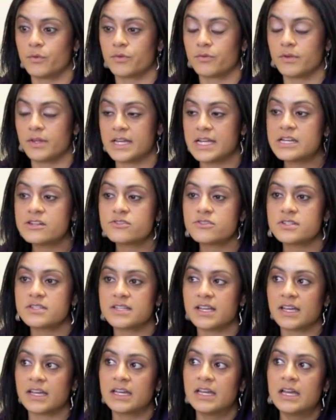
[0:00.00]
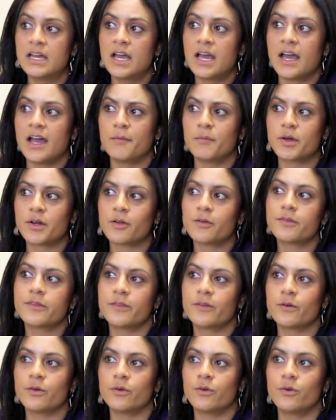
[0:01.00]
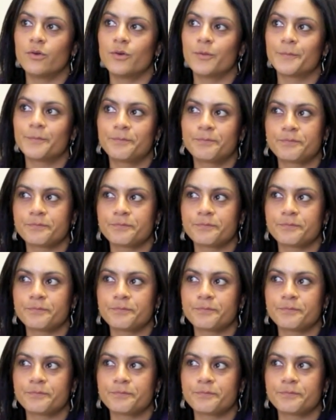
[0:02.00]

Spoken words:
really interesting, but also